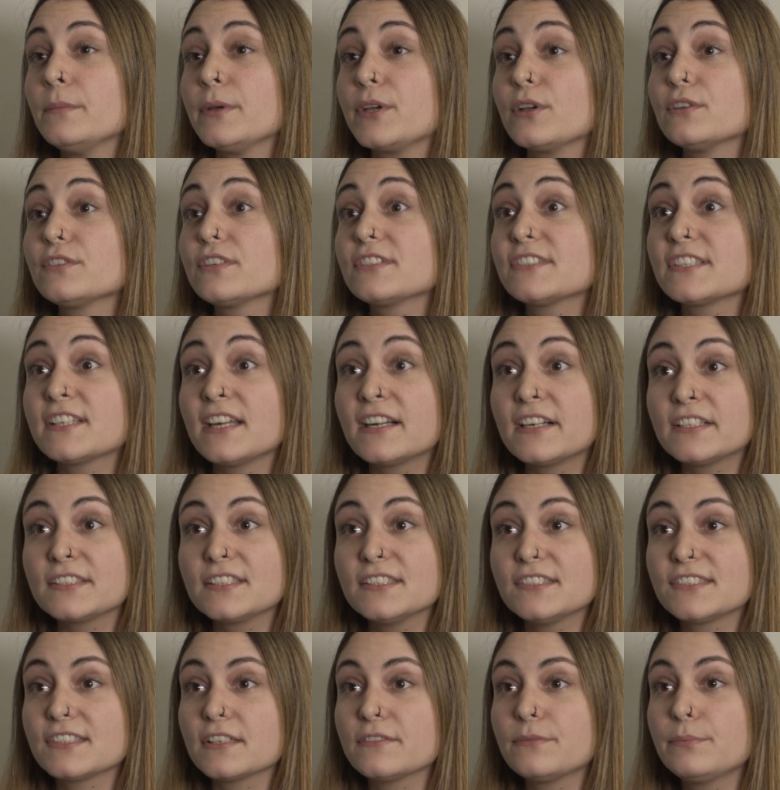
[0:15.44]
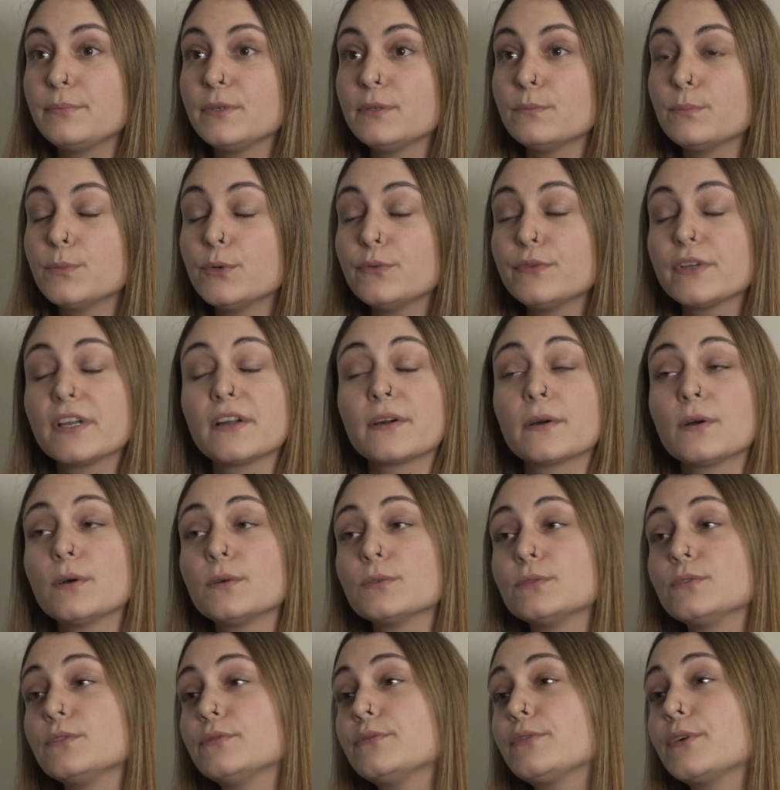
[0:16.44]
because as an artist, I've been moving
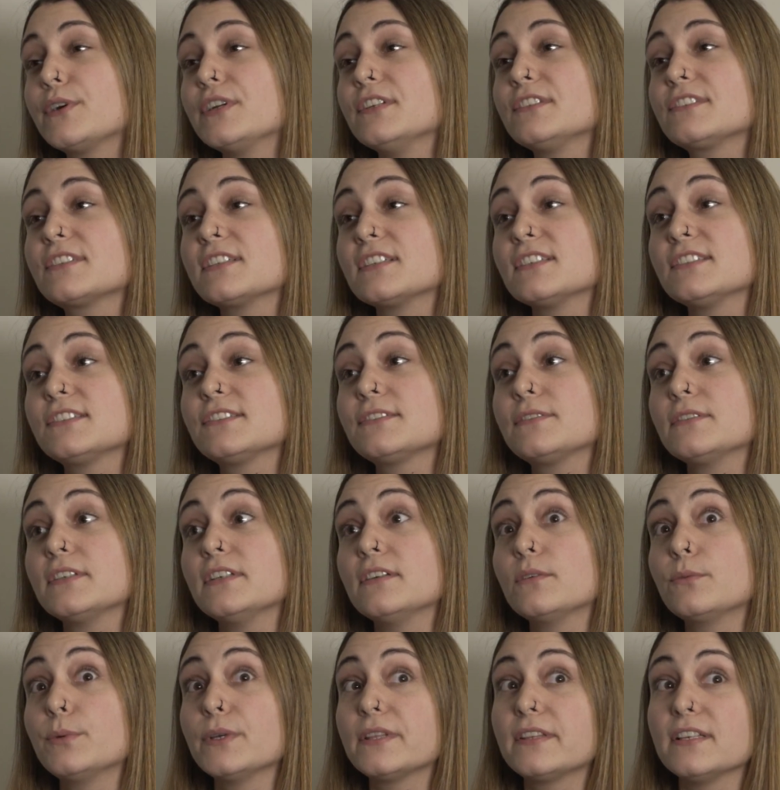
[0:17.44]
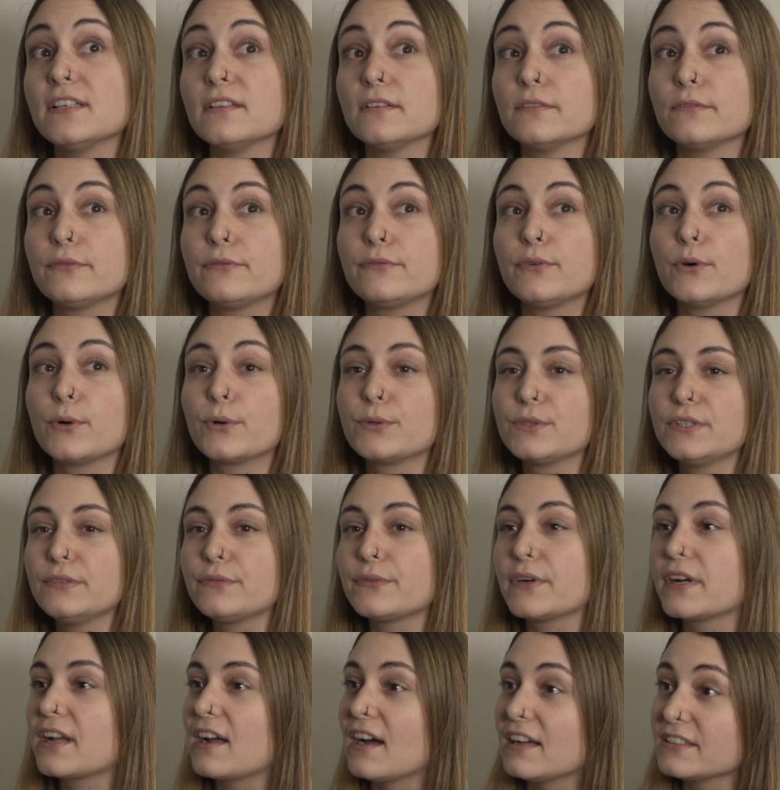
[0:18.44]
around, for instance, within four
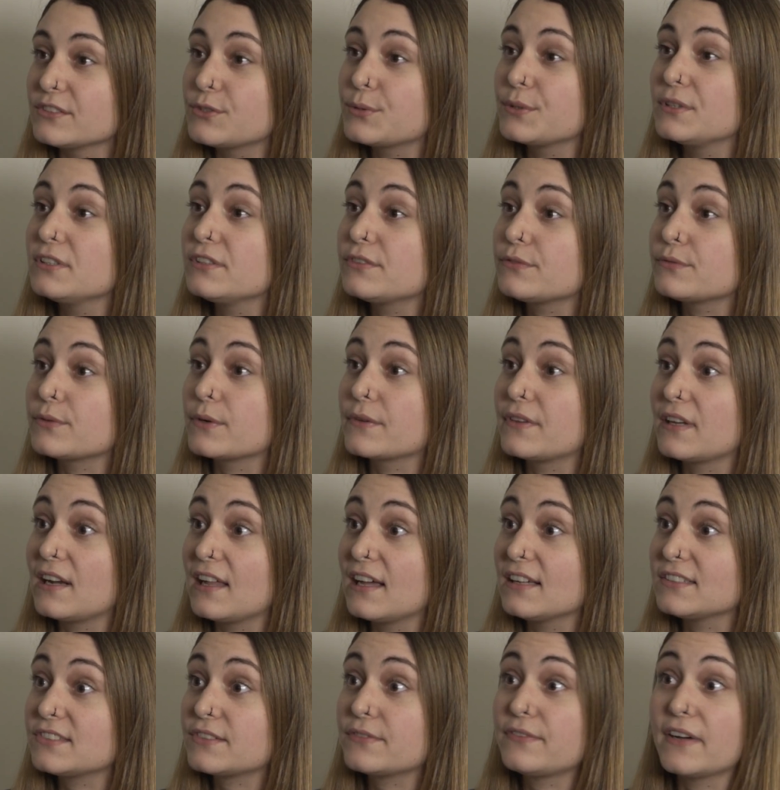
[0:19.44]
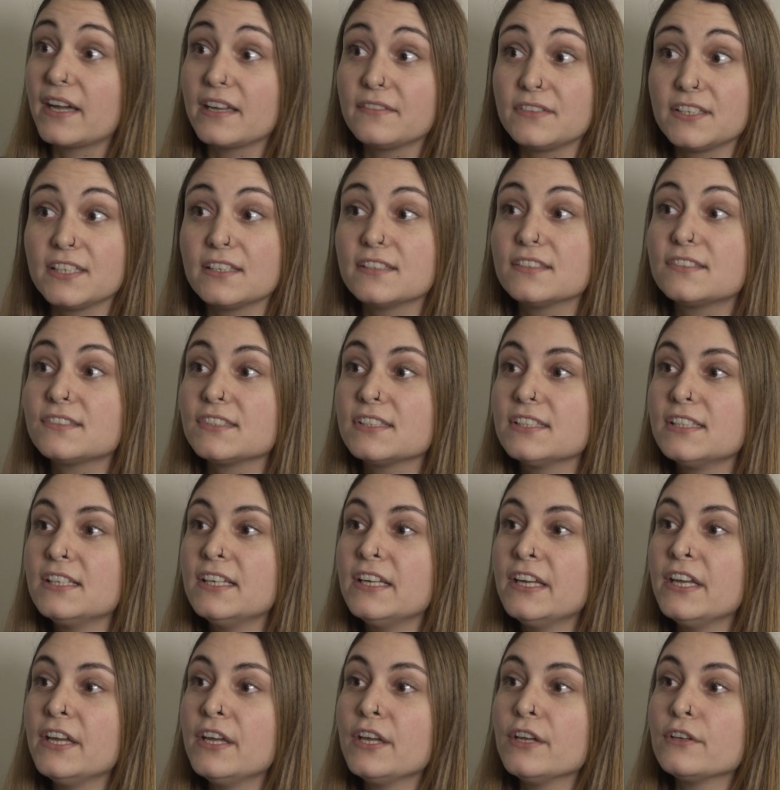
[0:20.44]
different countries for the last 5 years.
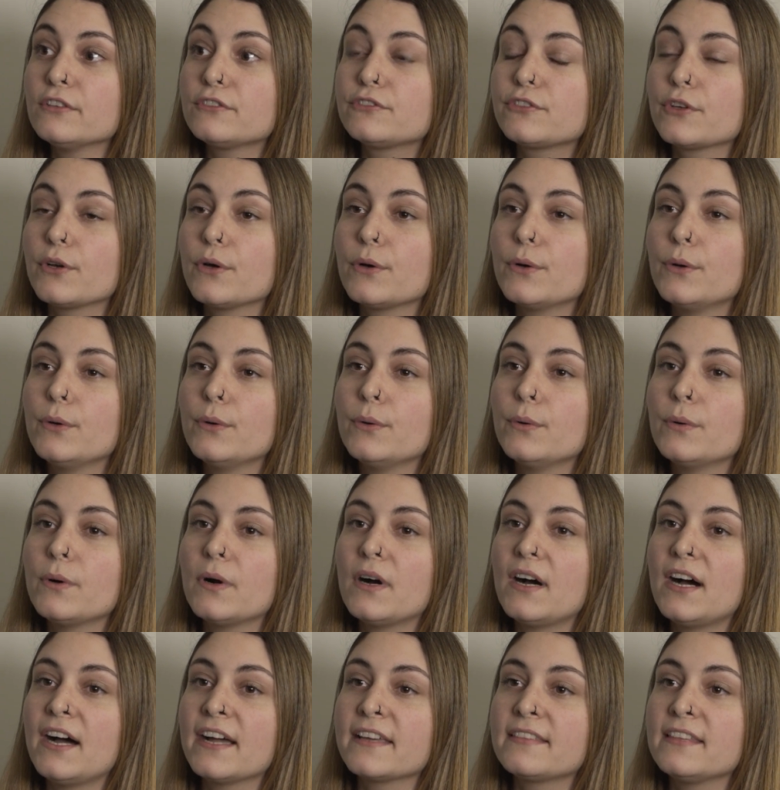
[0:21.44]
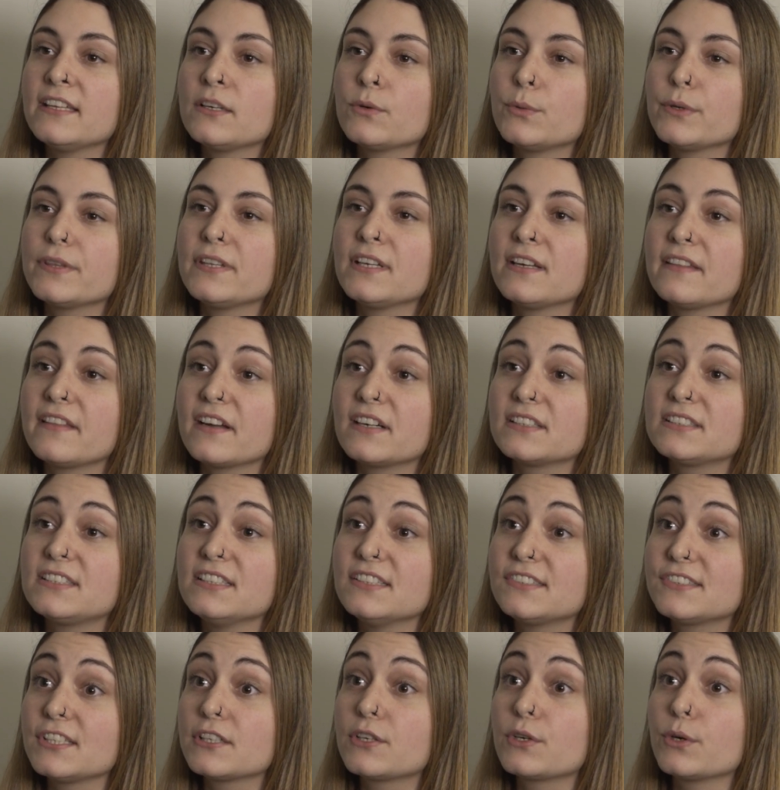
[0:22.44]
So I think within the
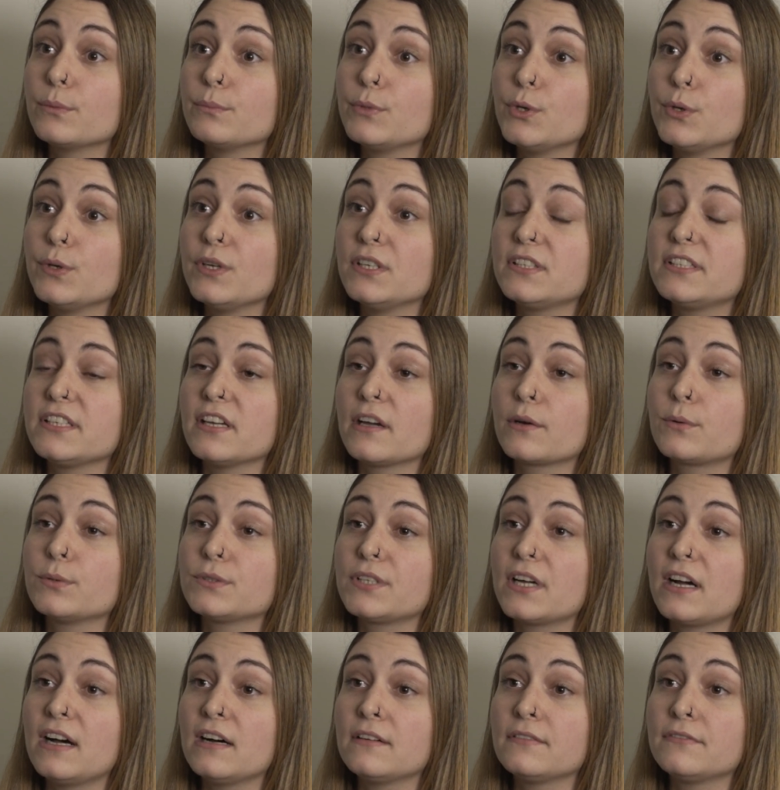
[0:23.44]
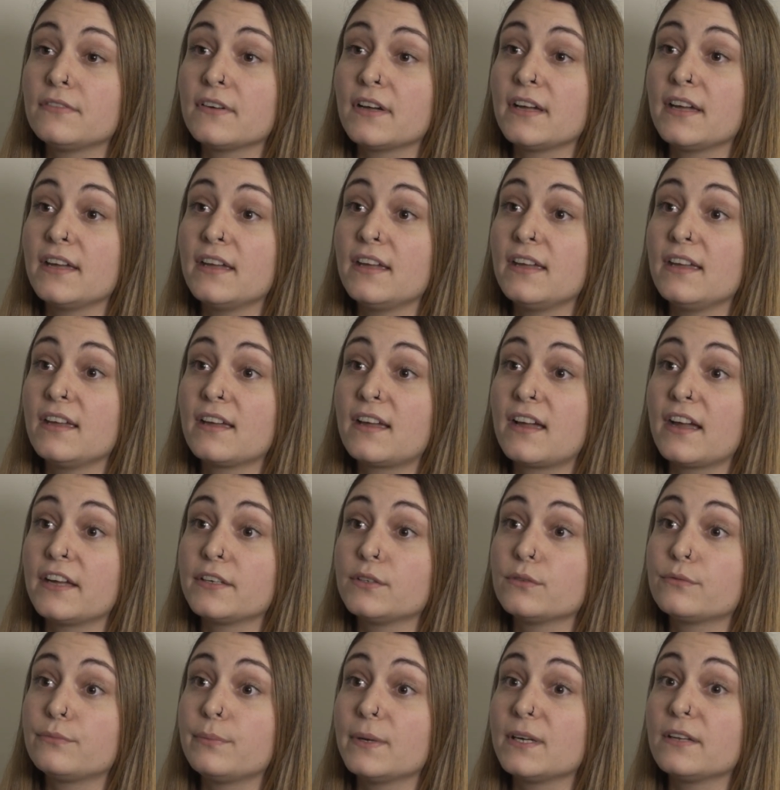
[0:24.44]
artistic community, I could have a
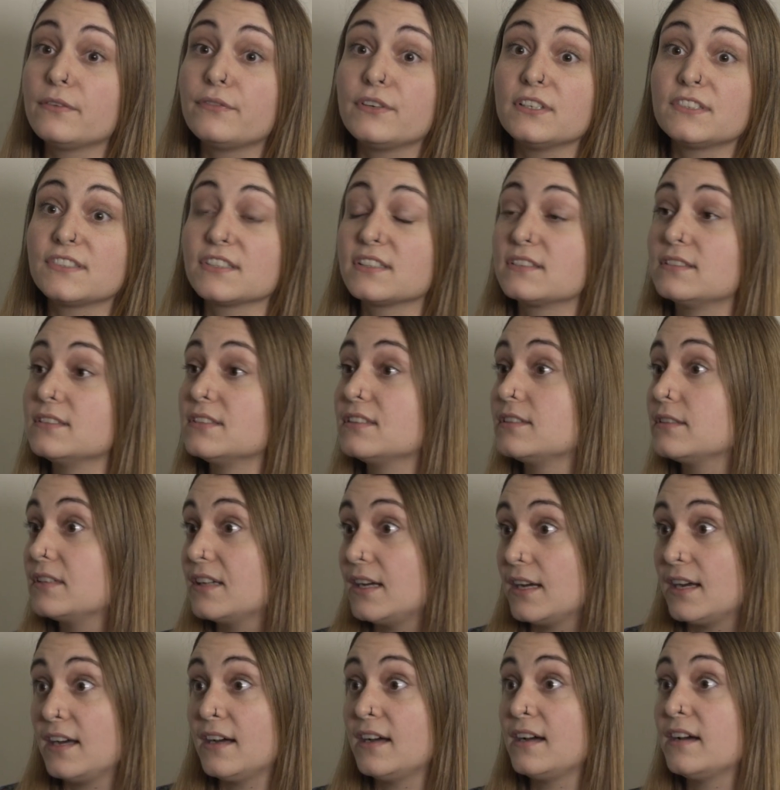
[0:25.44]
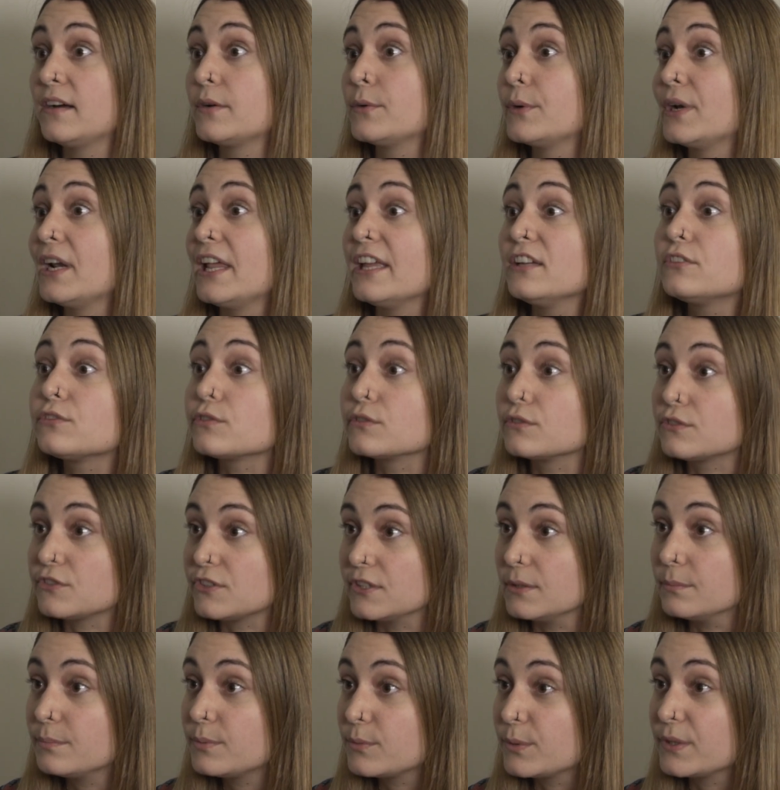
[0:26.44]
kind of beneficent
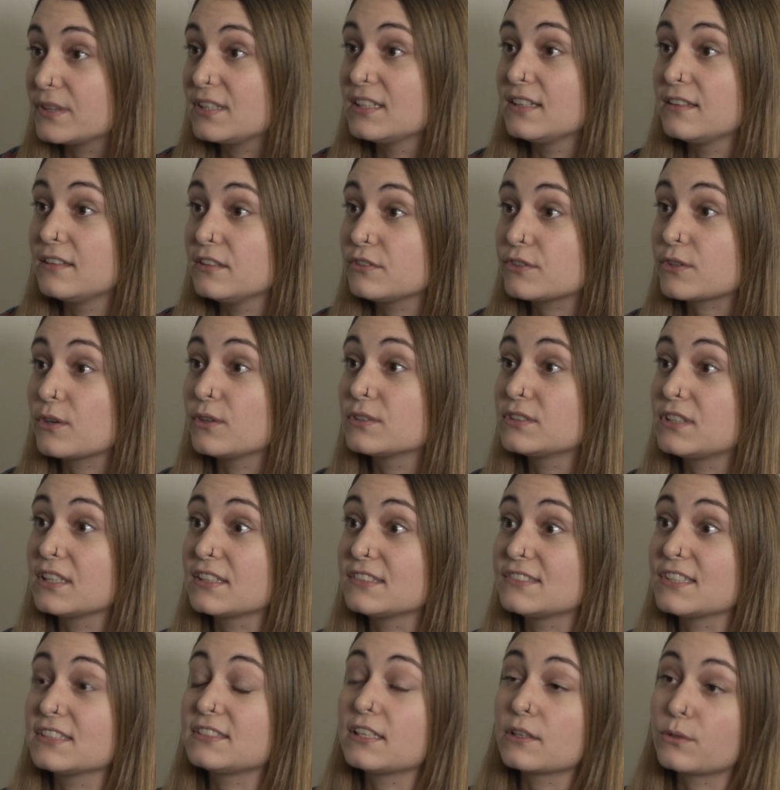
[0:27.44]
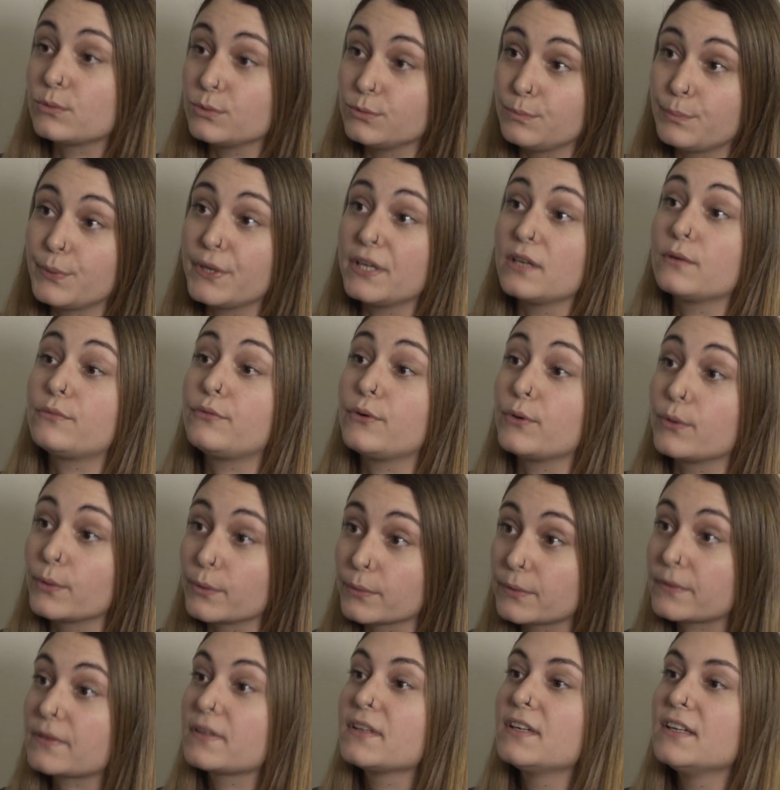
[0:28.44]
relationship within this context that I could bring
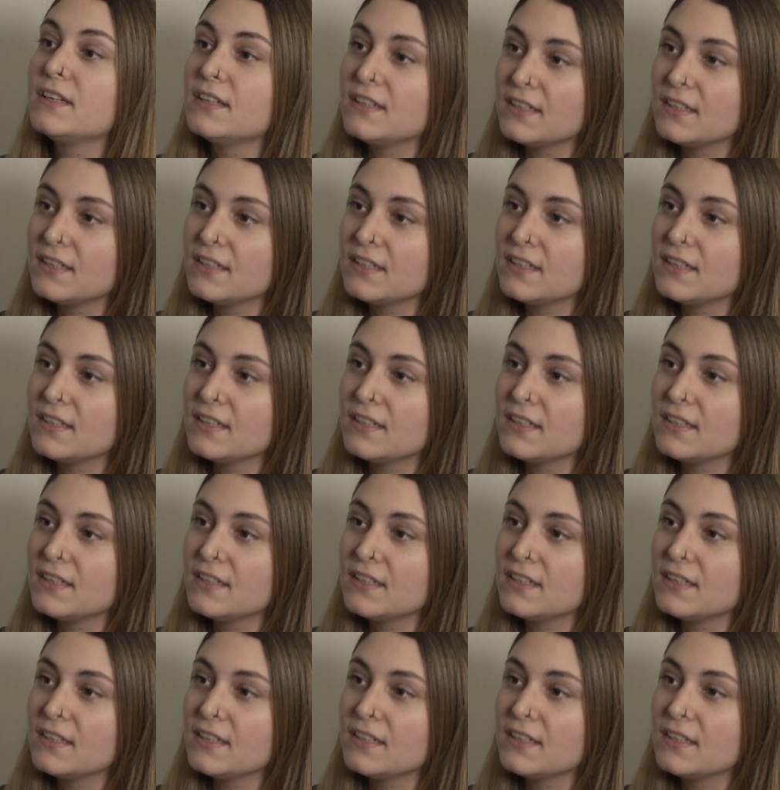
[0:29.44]
forth